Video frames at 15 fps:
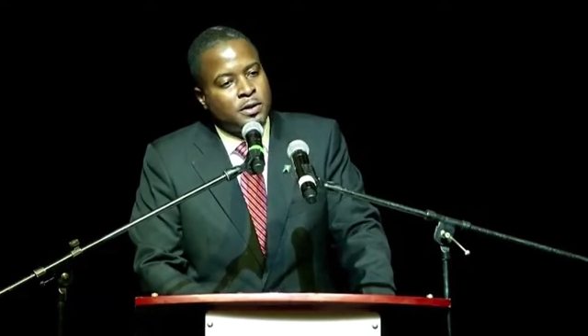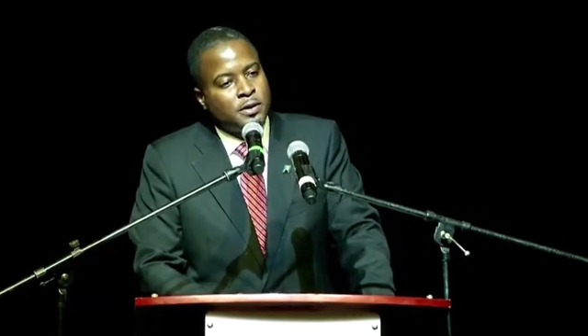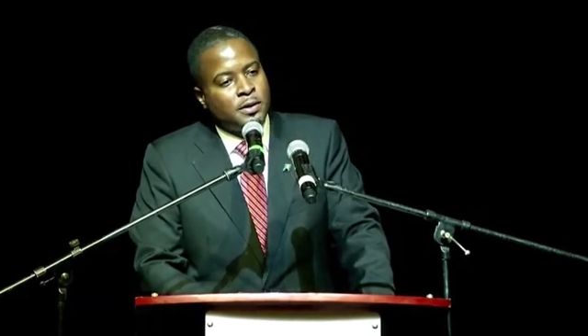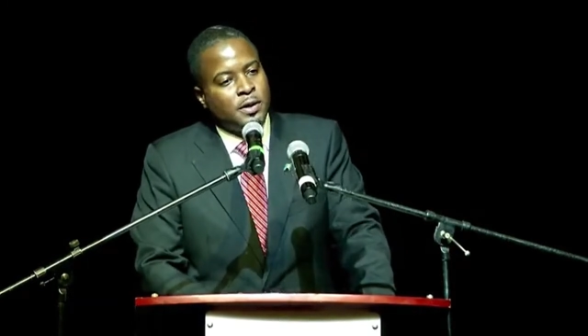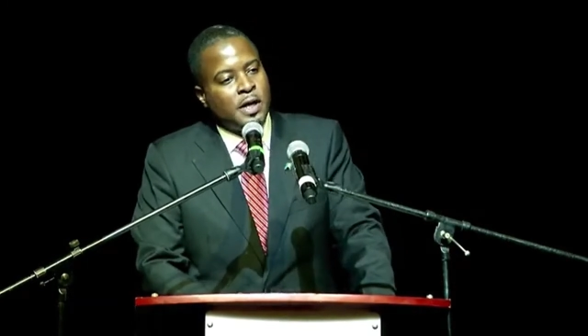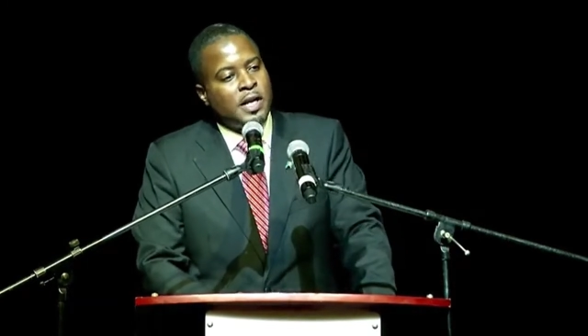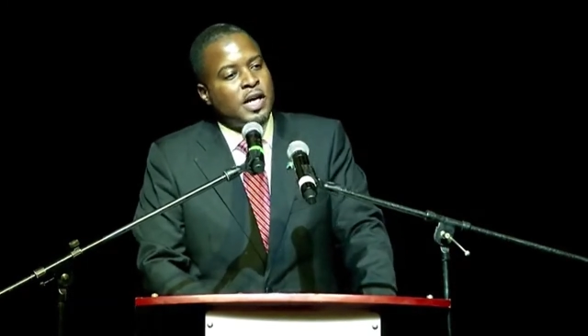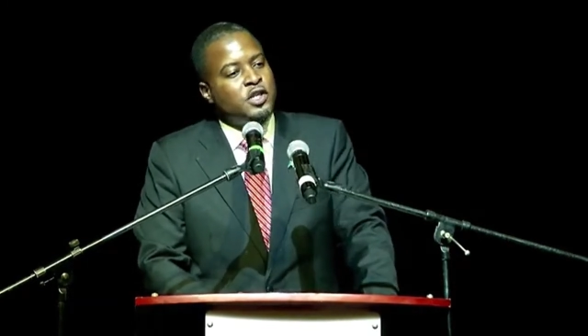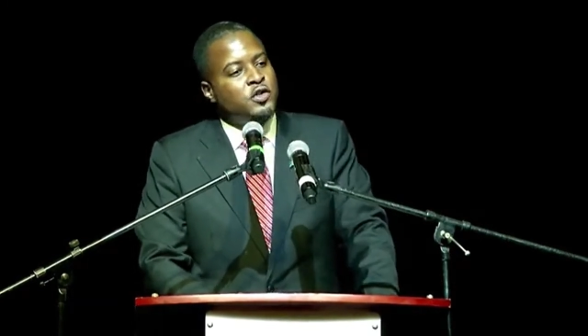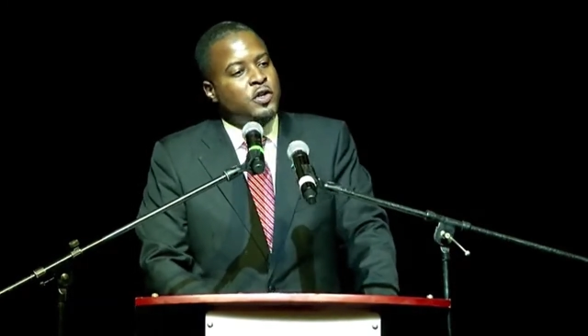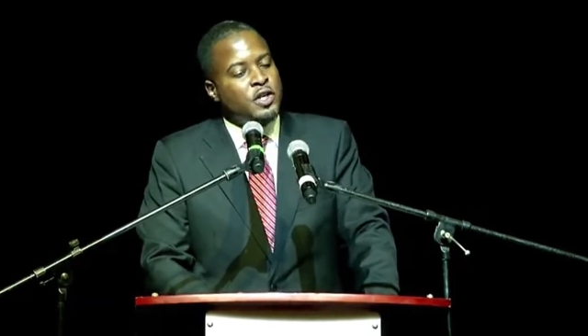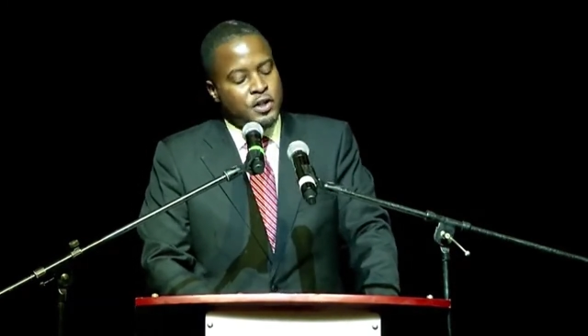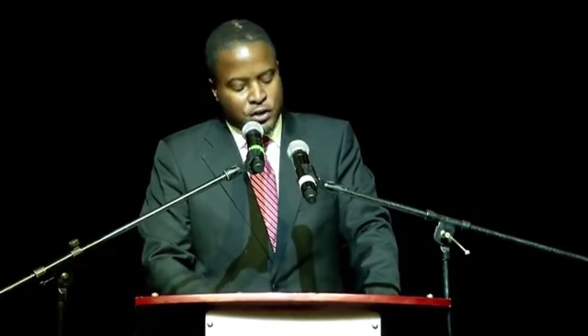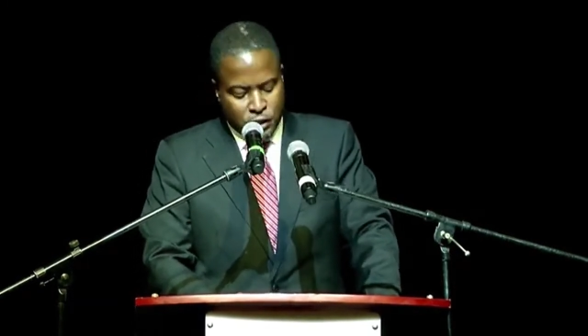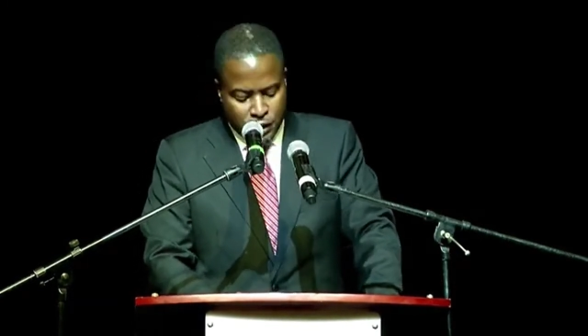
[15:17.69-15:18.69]
and
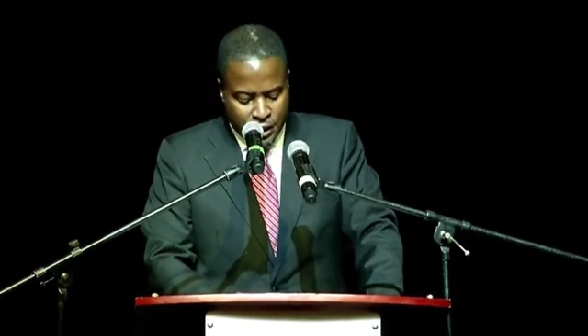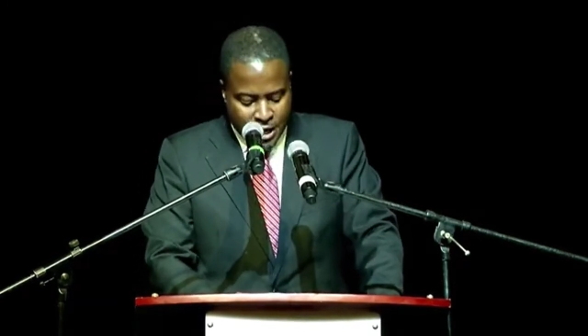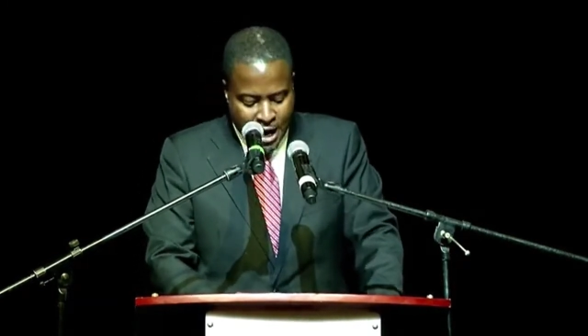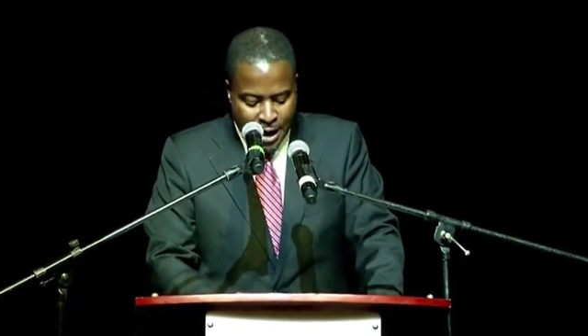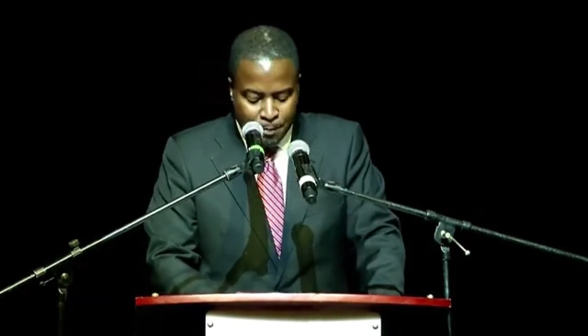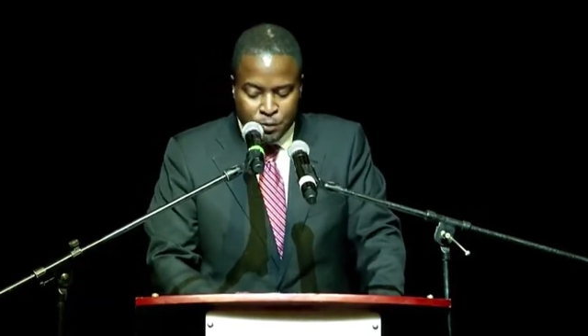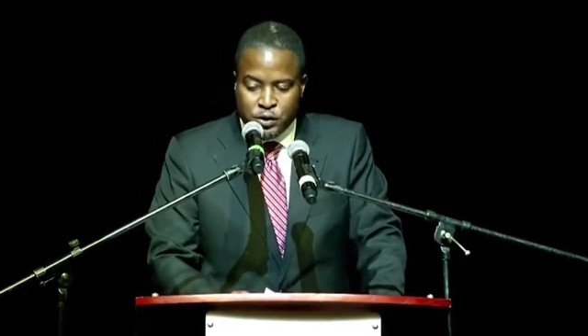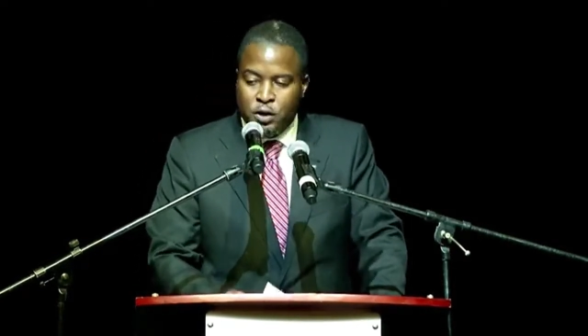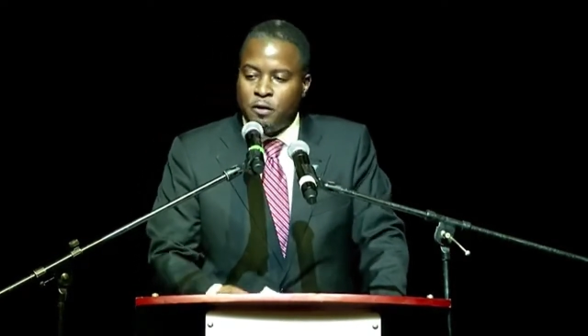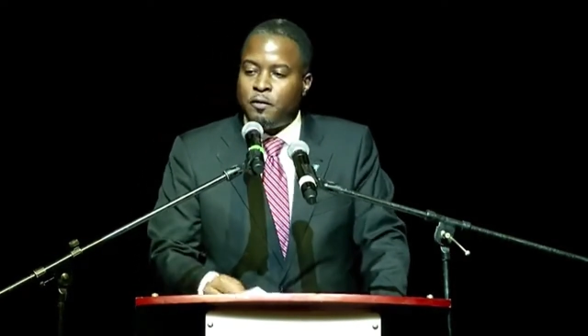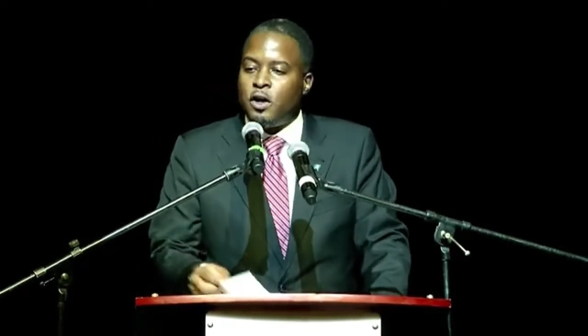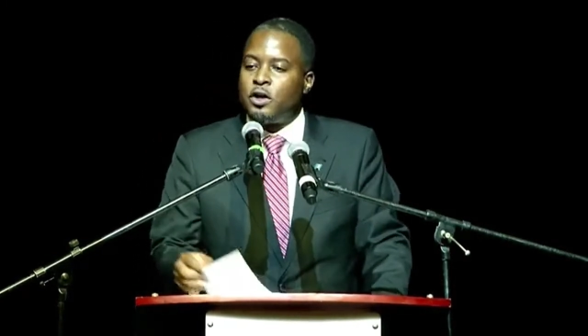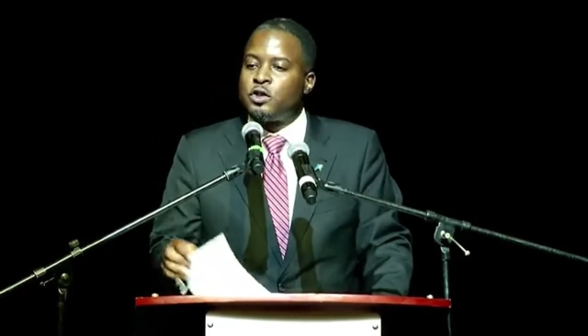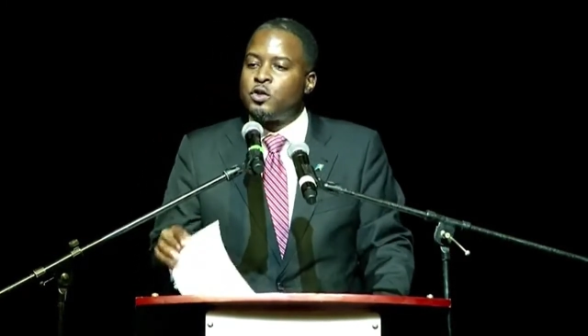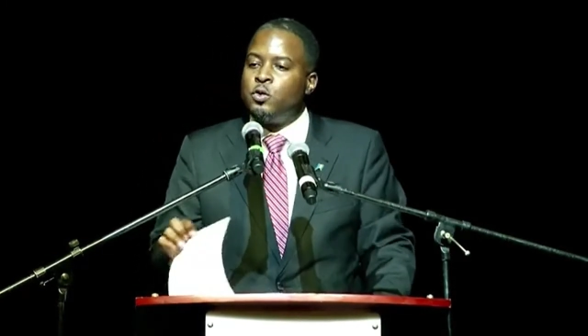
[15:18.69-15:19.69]
educational gaps of our
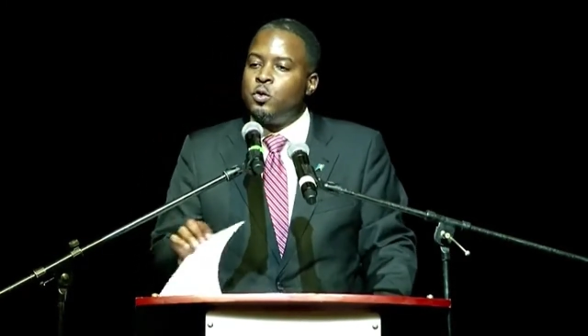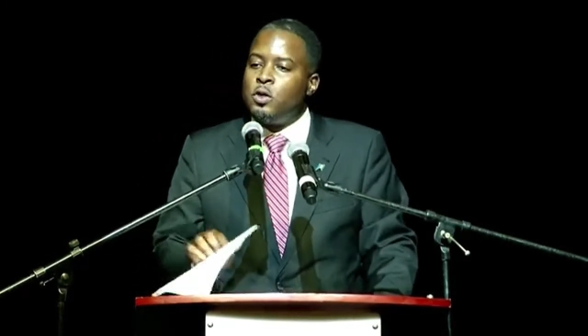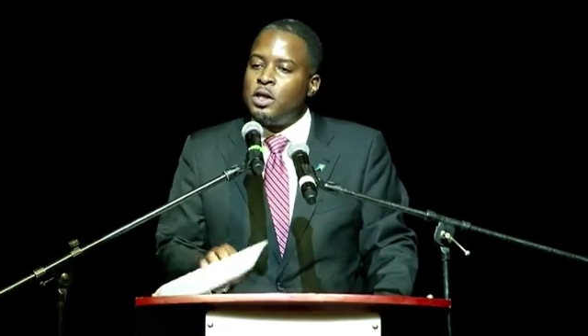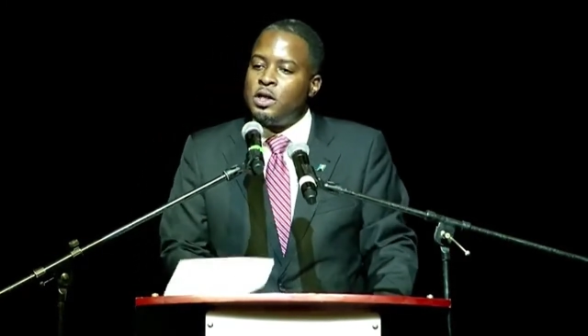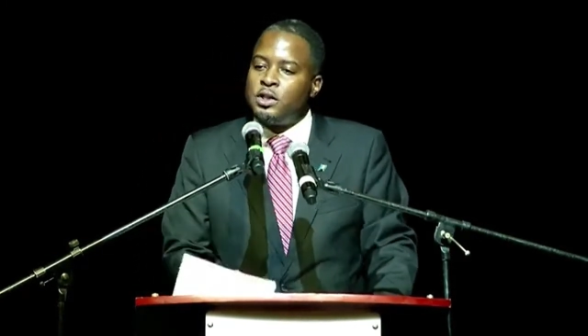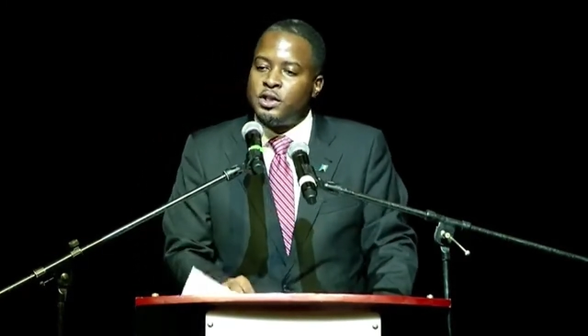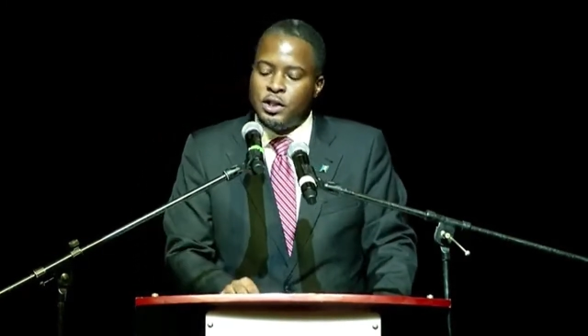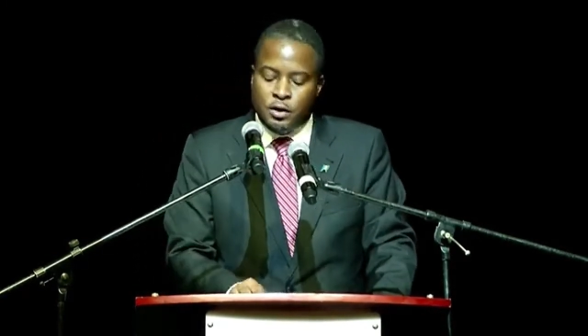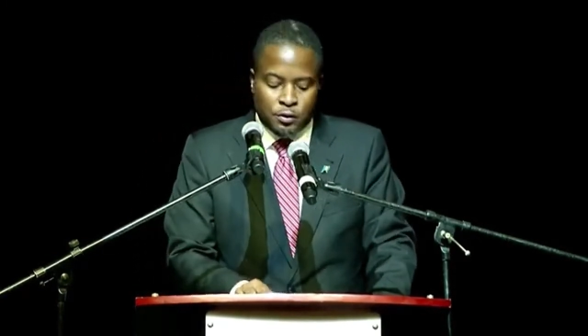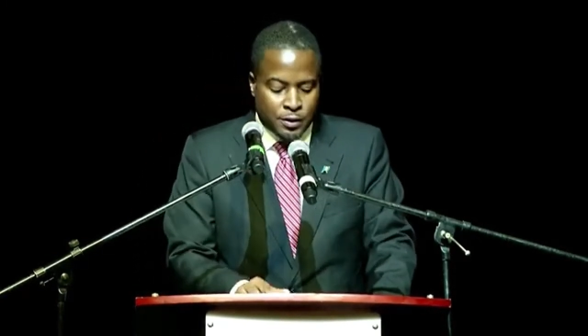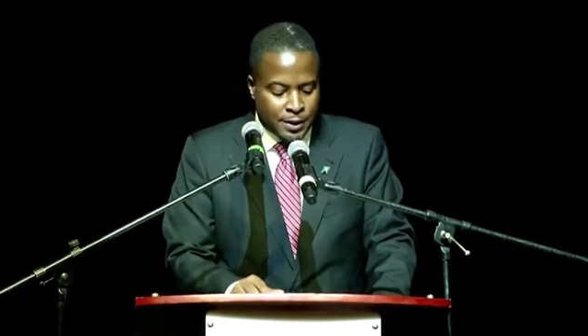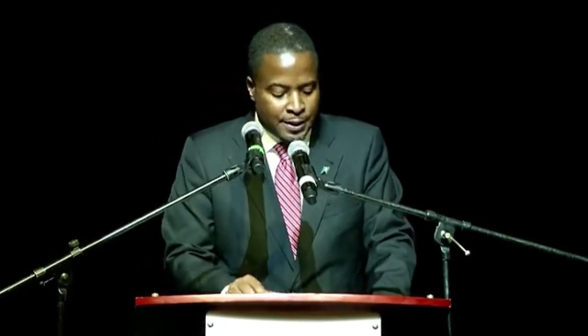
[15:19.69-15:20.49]
school-aged children.